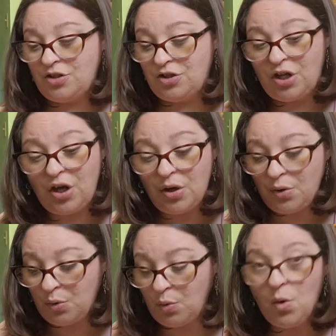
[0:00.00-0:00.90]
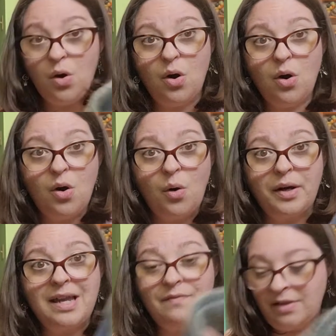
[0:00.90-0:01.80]
2 or
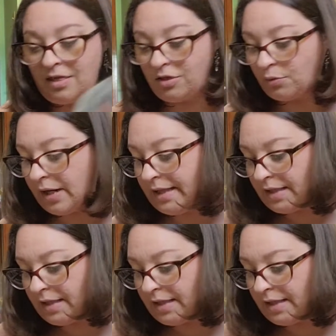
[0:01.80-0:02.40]
even 3,